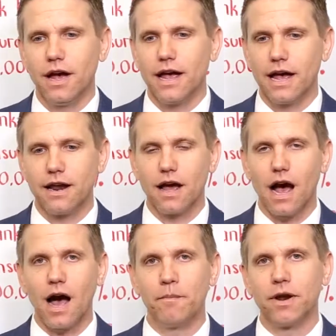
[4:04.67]
And
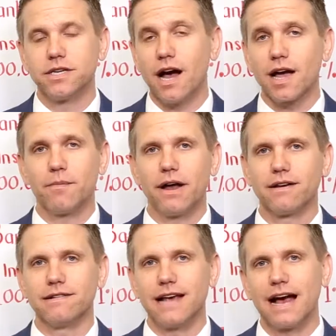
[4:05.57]
I'm going to talk about
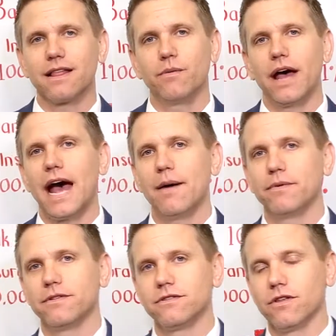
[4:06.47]
exactly what
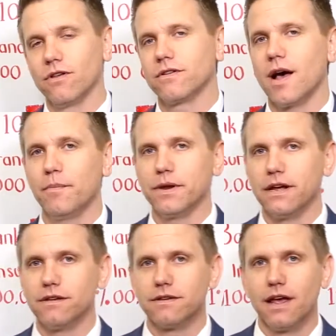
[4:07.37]
happens to those
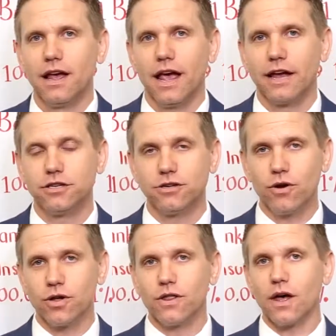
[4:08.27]
companies and
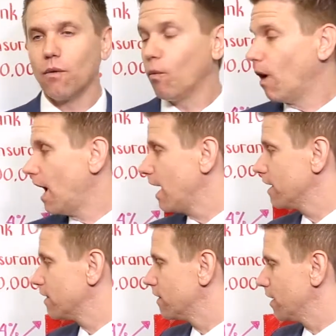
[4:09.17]
show you that
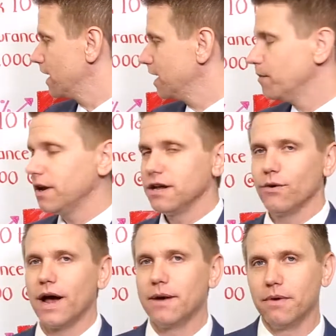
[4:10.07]
why anybody
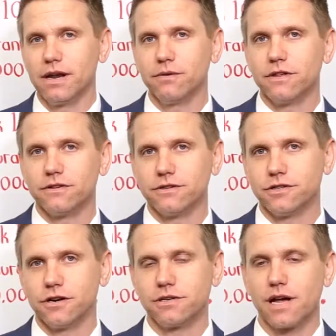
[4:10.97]
who had money with these
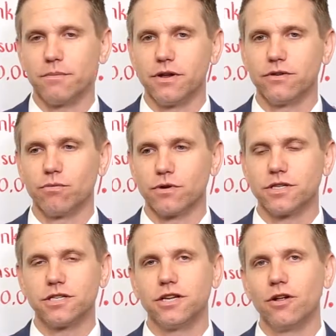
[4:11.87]
insurance companies were
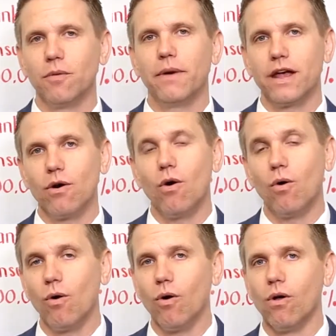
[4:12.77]
still made
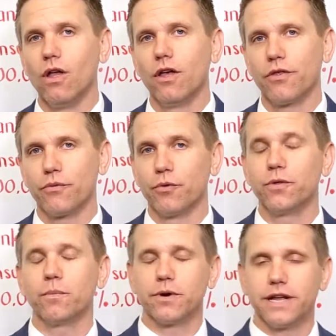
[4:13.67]
whole
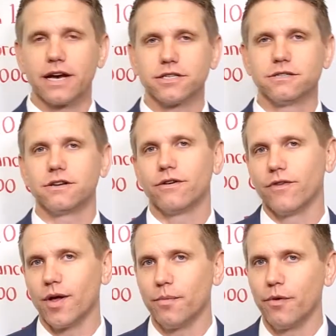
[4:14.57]
through the protections that are
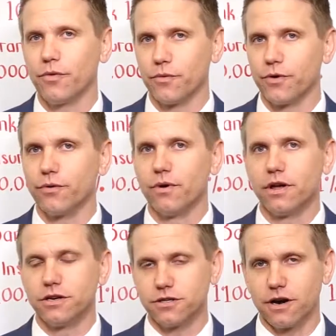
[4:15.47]
available through
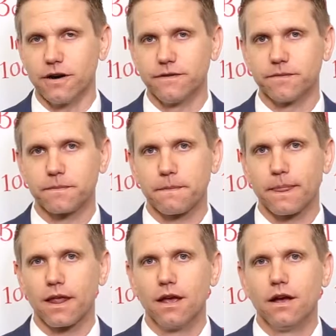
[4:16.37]
insurance.
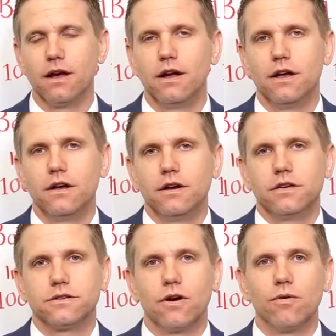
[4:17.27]

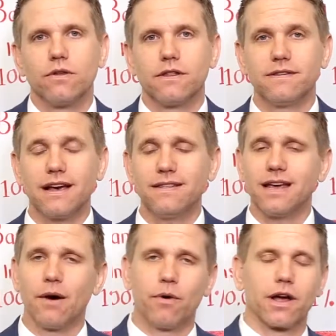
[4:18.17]
So the second
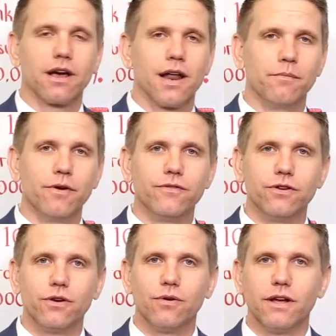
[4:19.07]
thing I want to kind of move
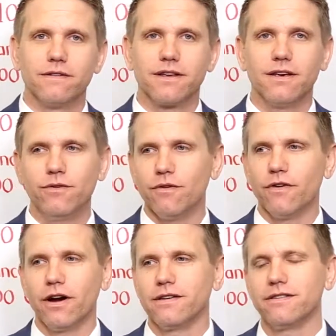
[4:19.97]
to is give you a
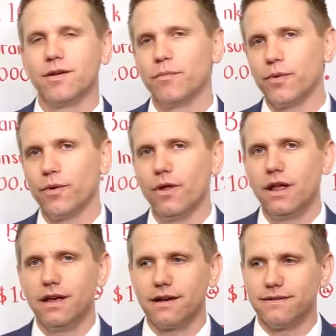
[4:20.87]
very simple
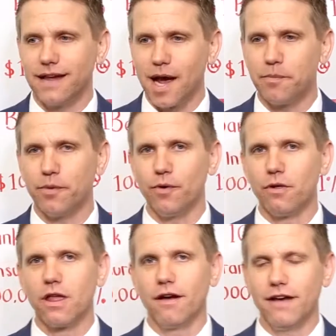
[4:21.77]

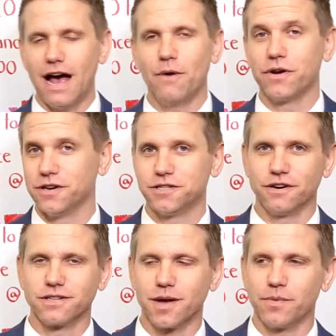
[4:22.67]
example of how an
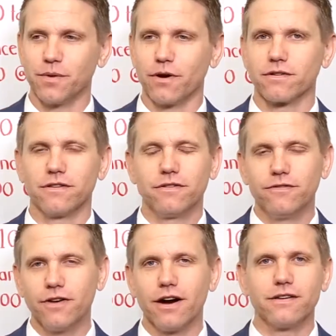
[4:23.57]
insurance company works. This is
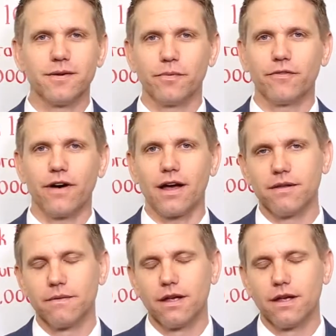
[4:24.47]
very simplified.